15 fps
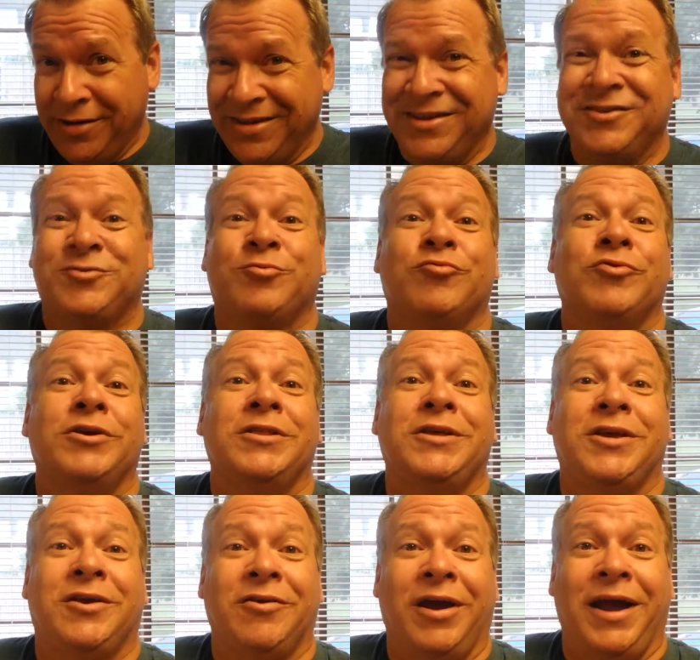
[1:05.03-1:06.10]
is really
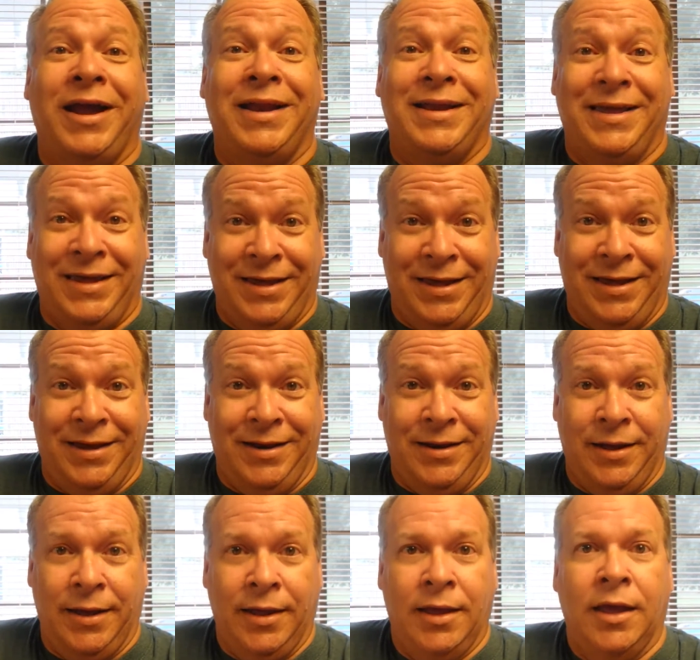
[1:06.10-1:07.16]
great in
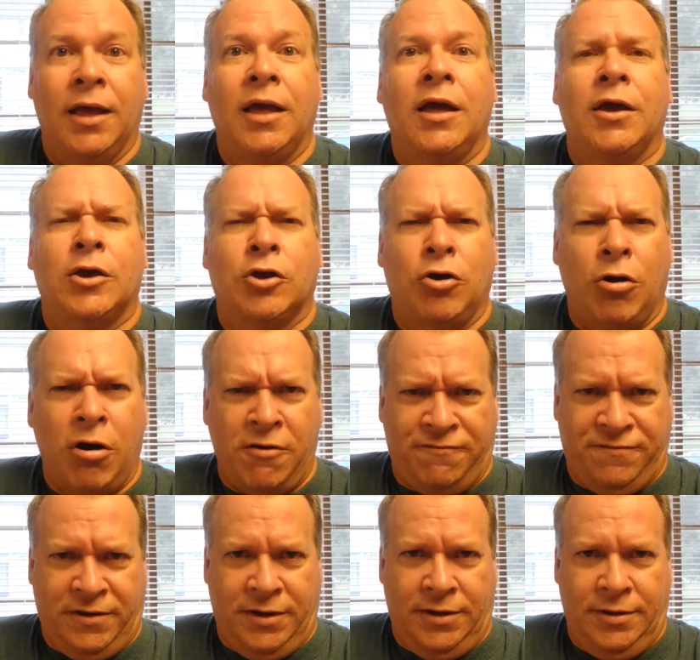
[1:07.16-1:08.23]

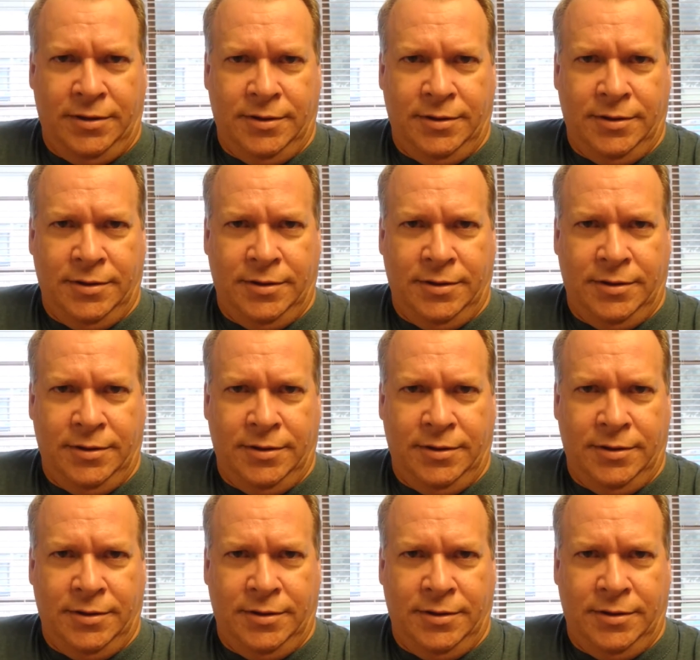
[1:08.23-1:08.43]
coffee.